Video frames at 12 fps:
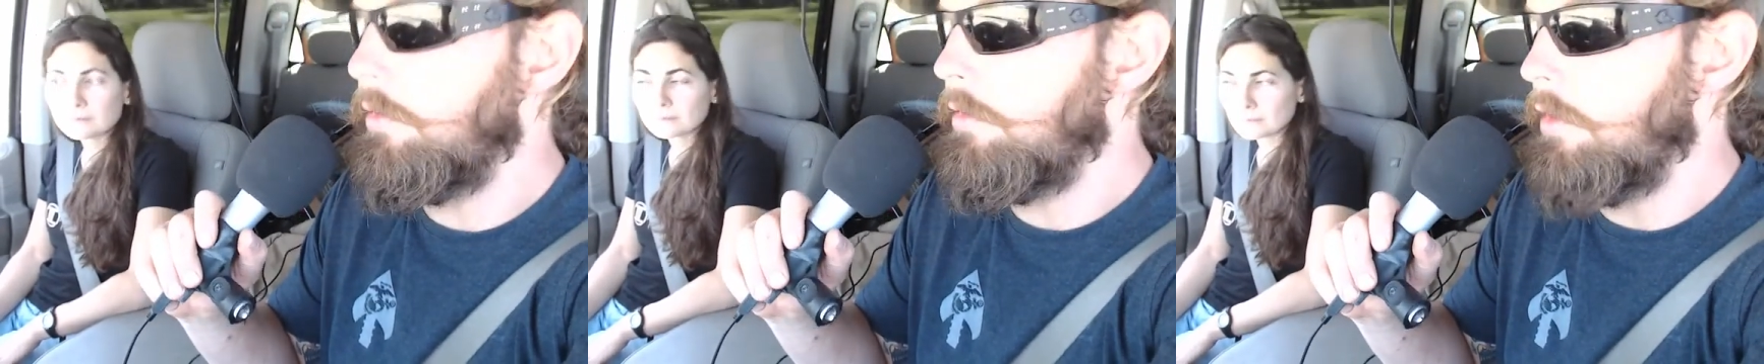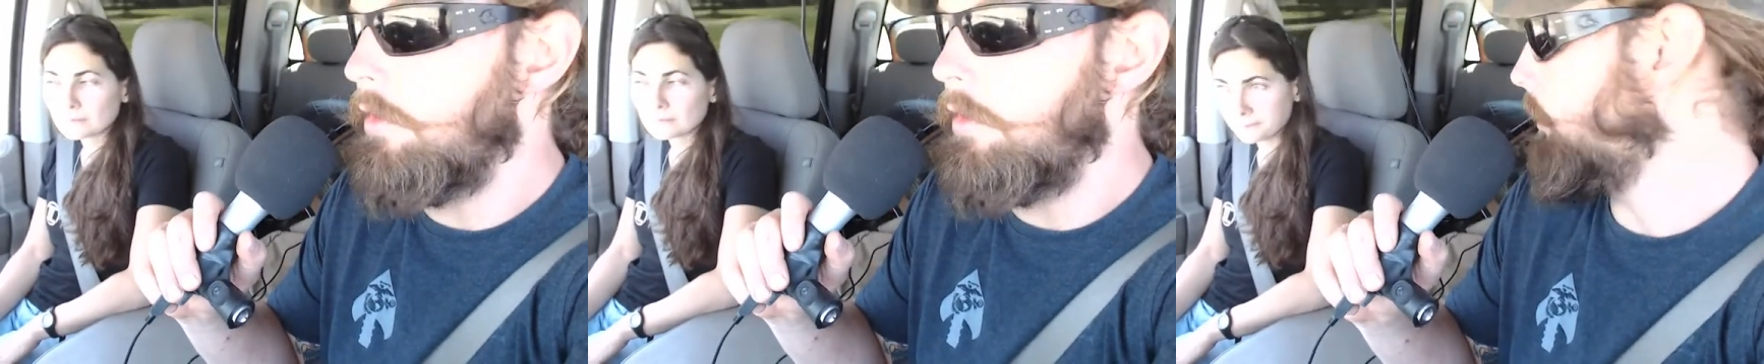And
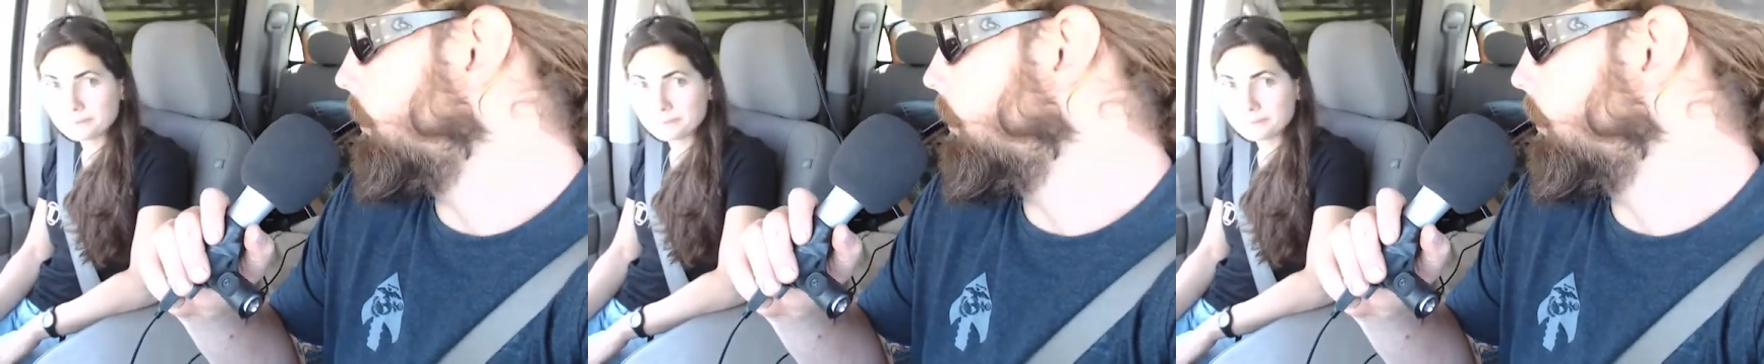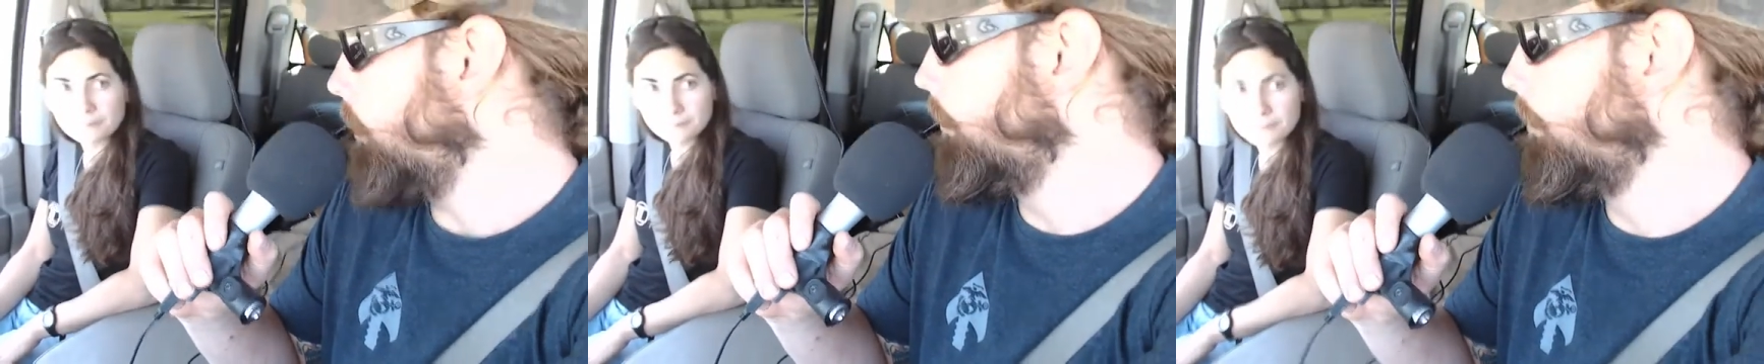so
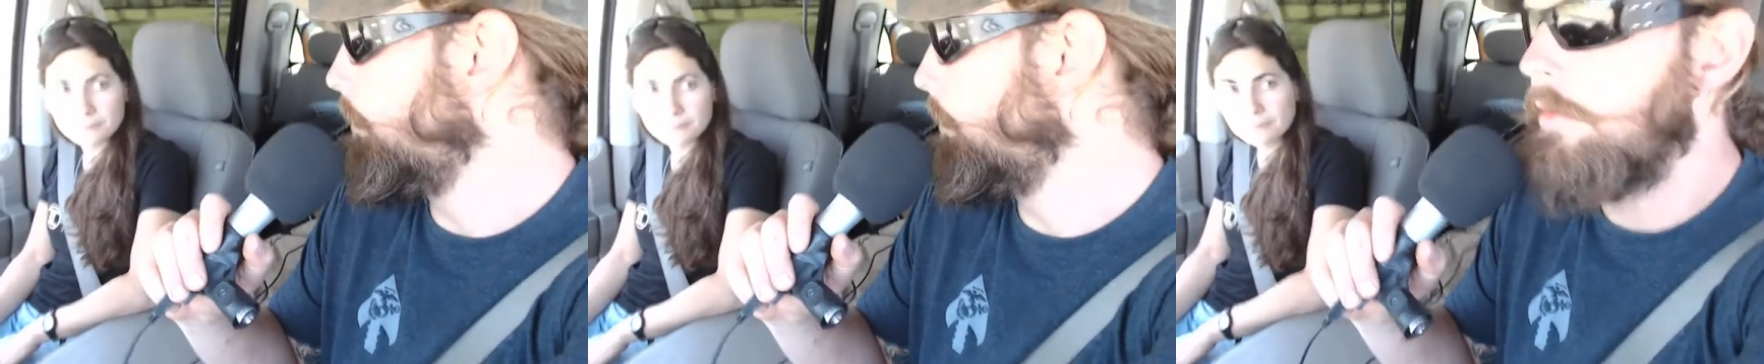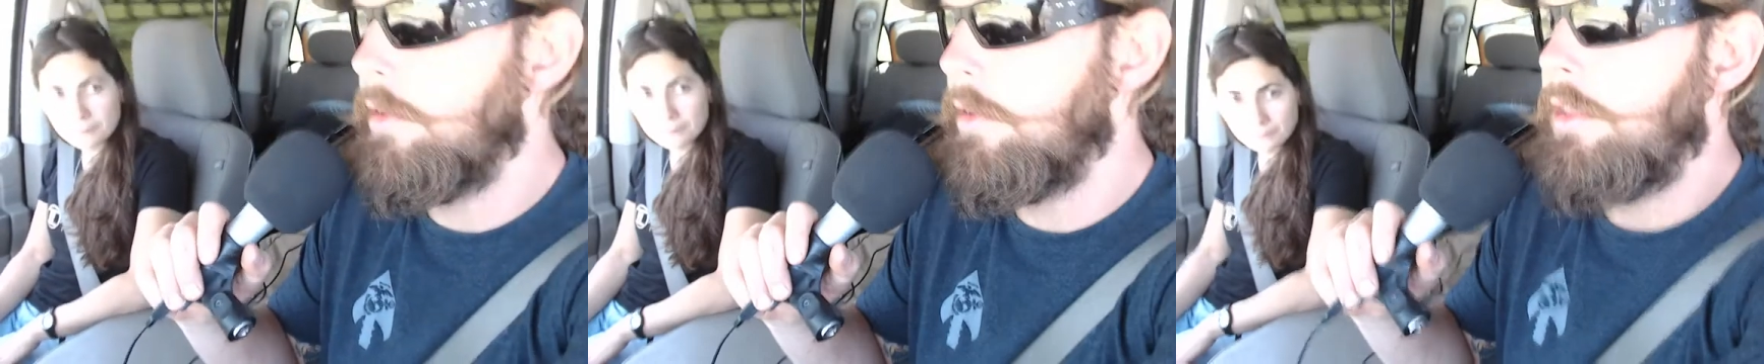
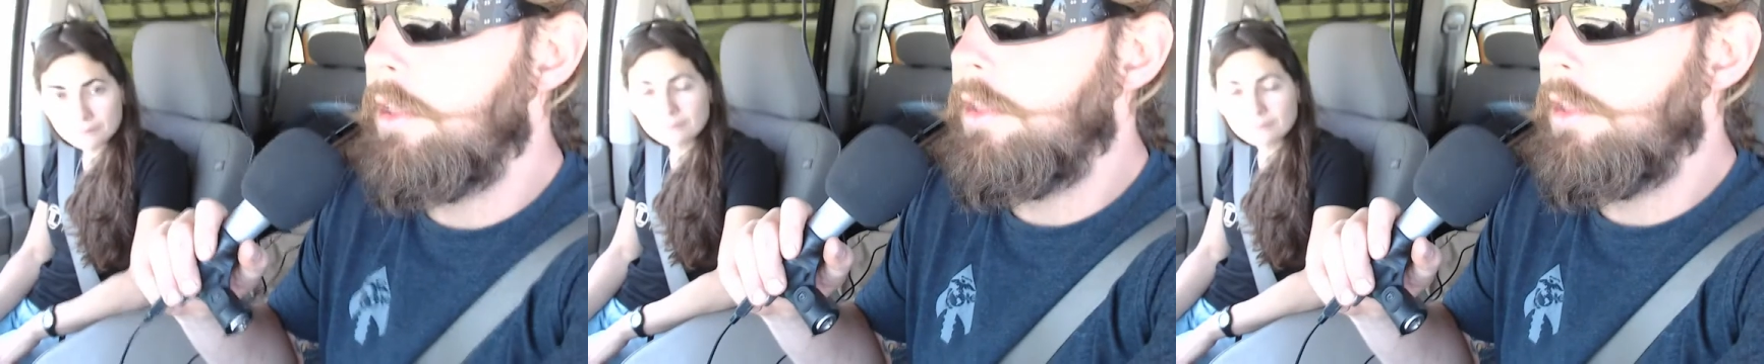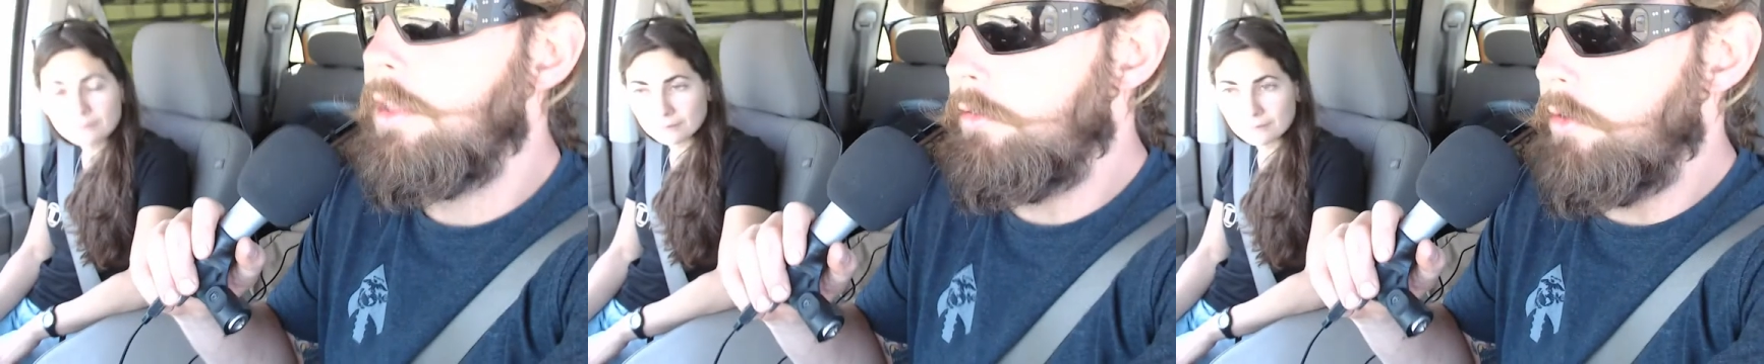there's
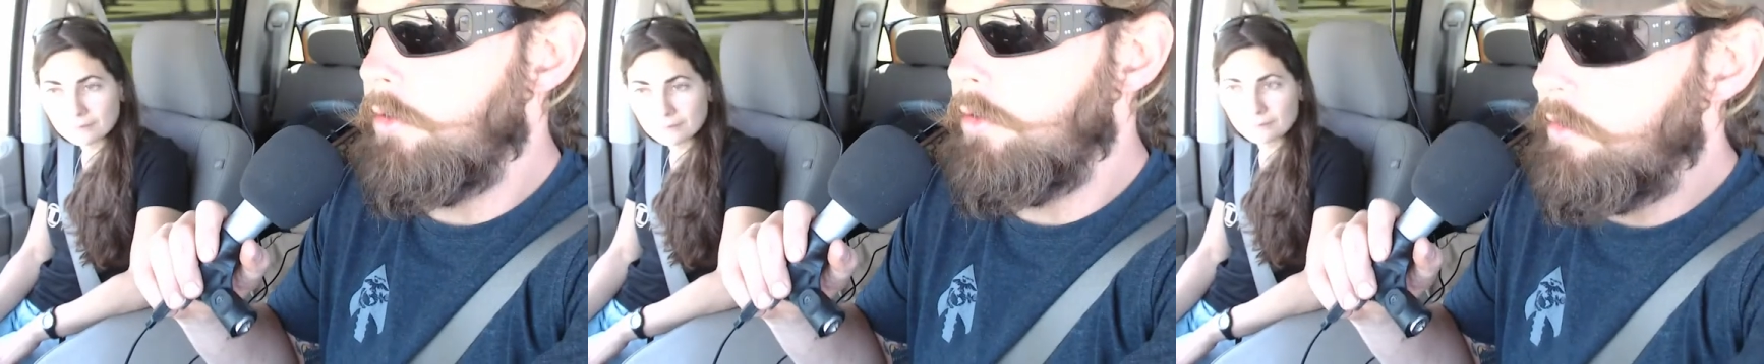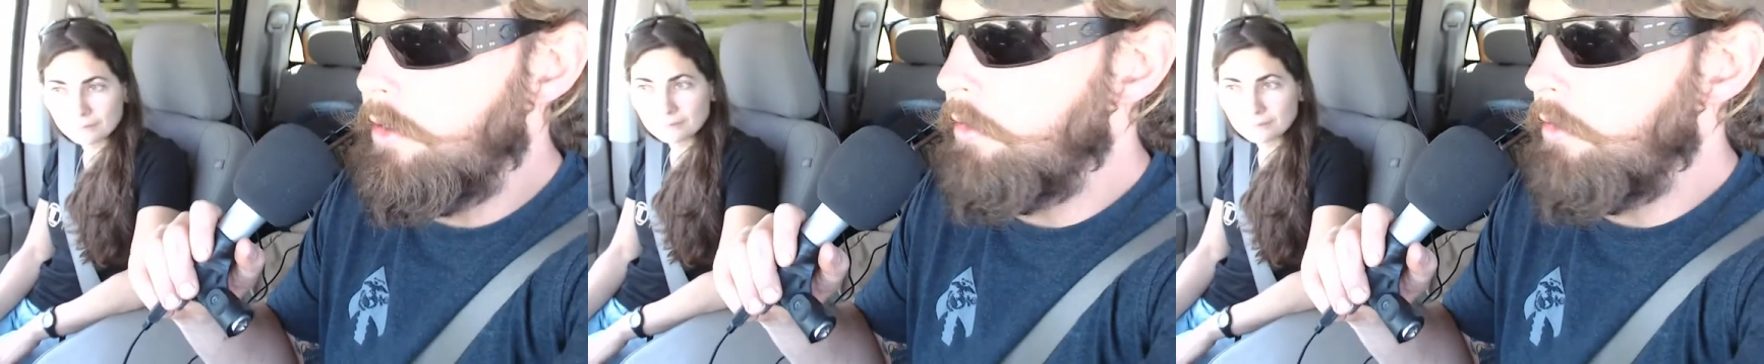always those
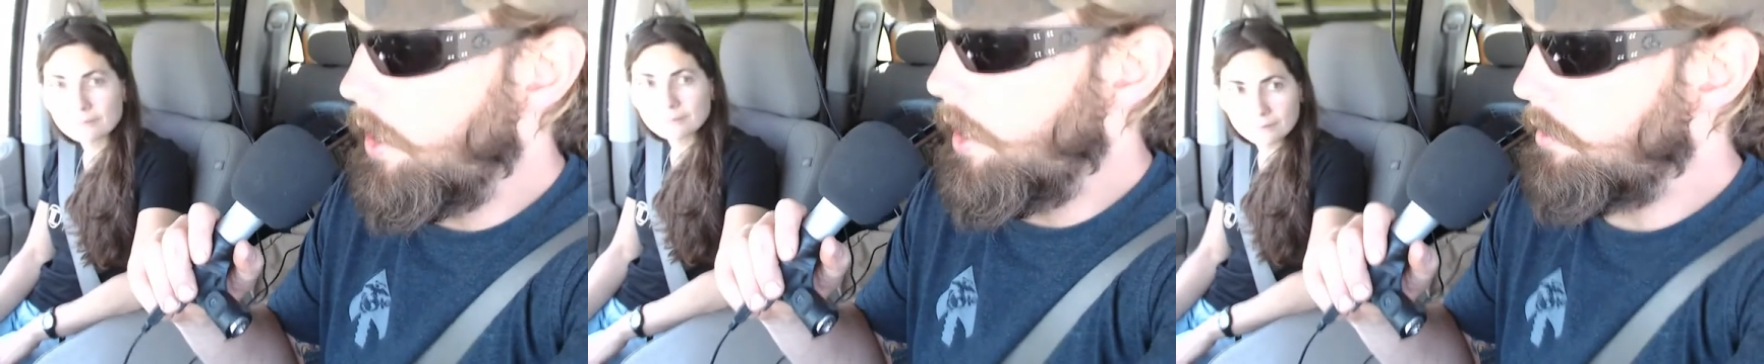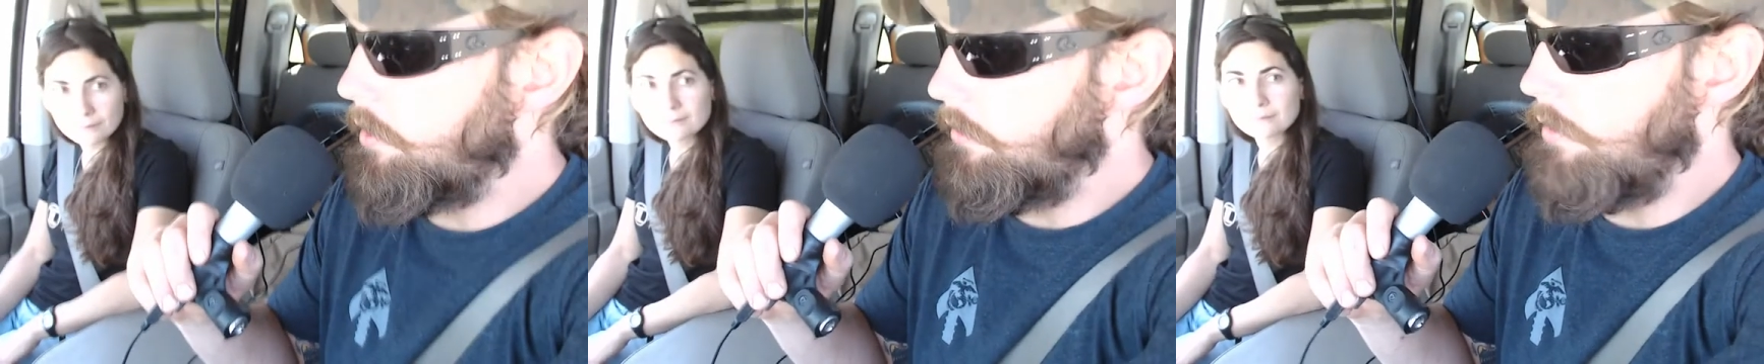connections
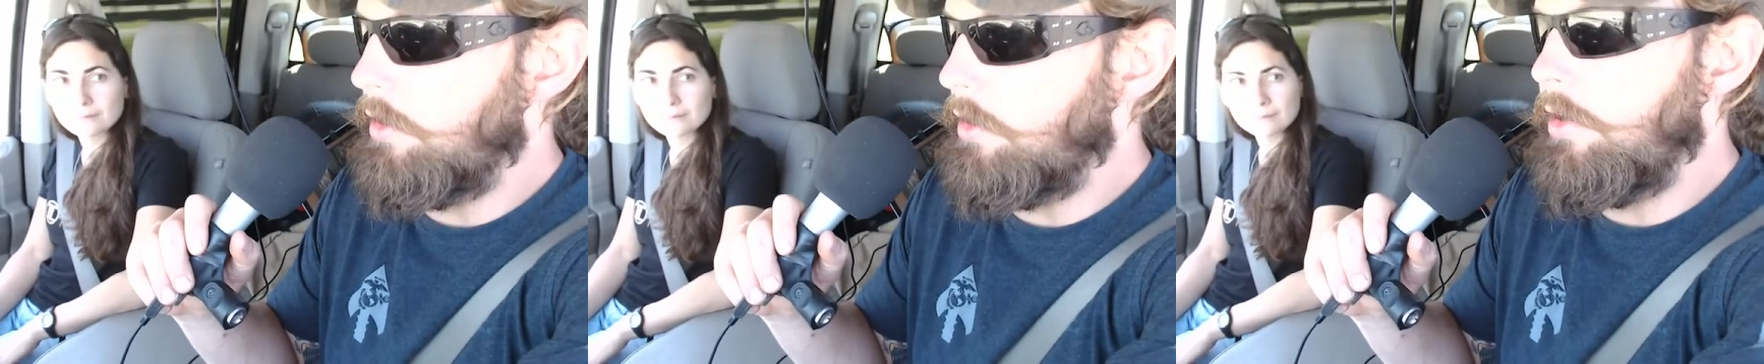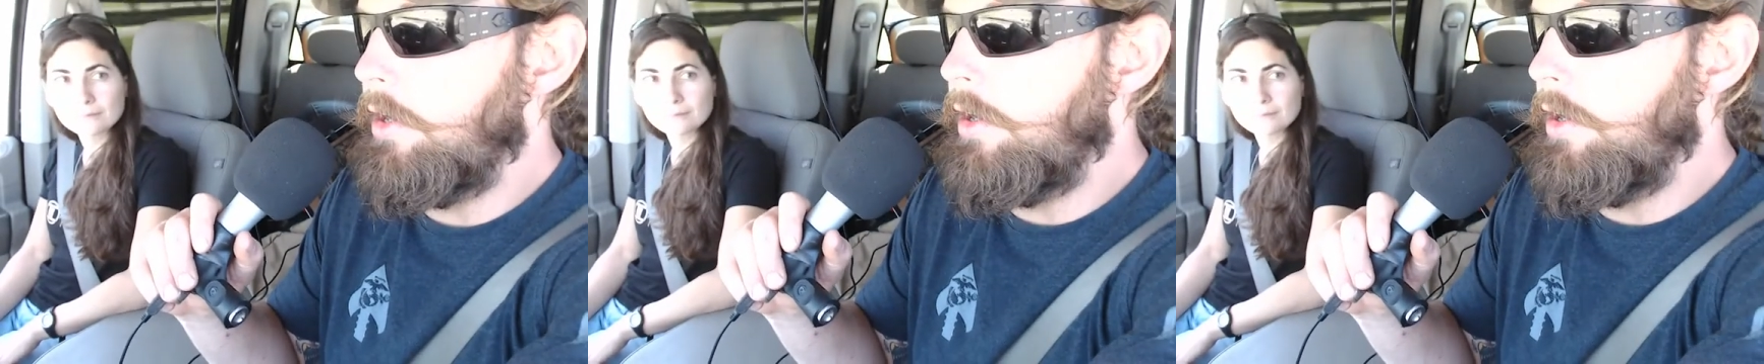that are very
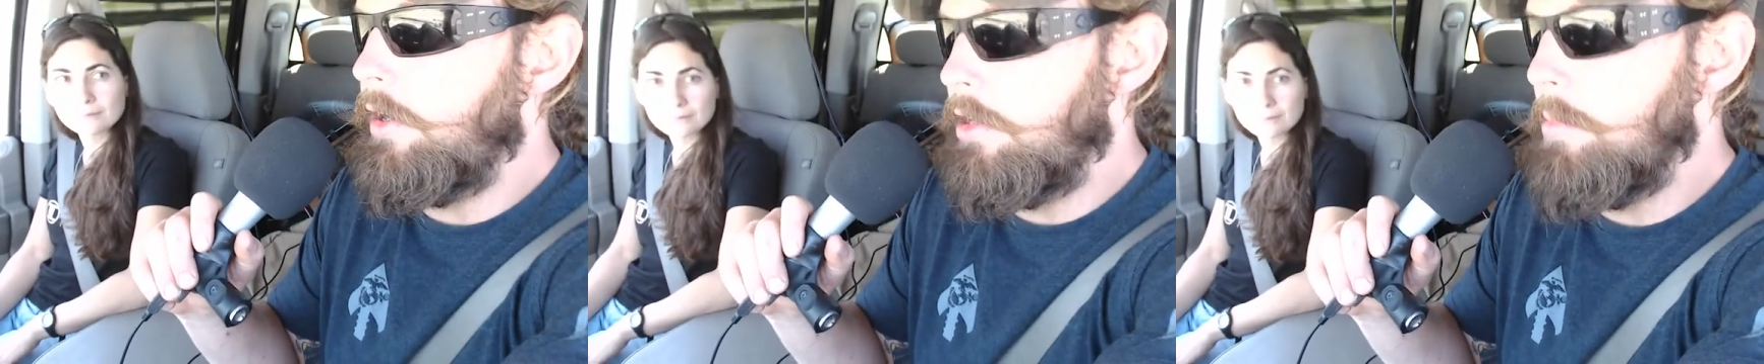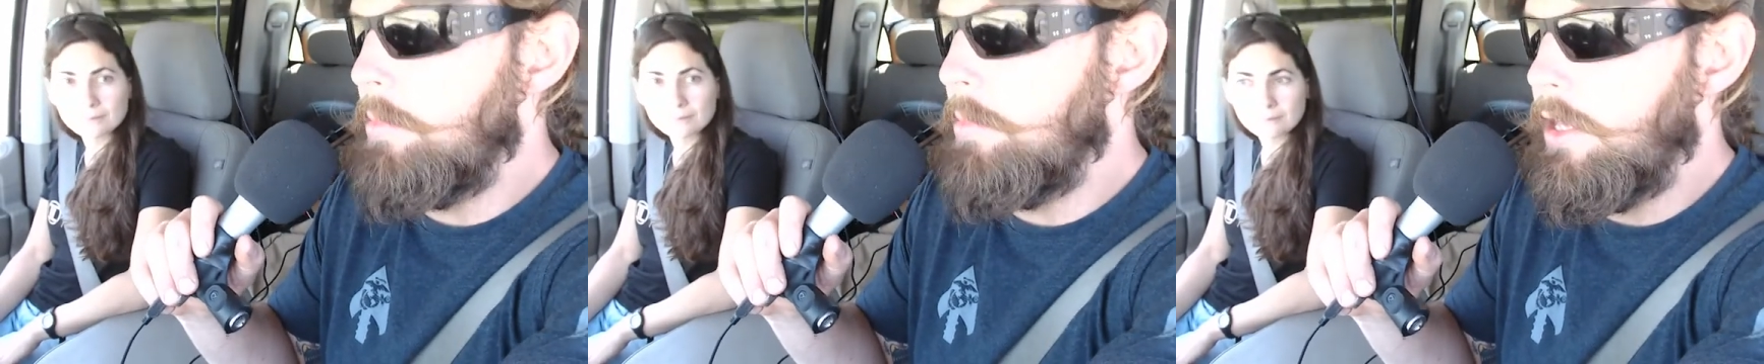easy to make.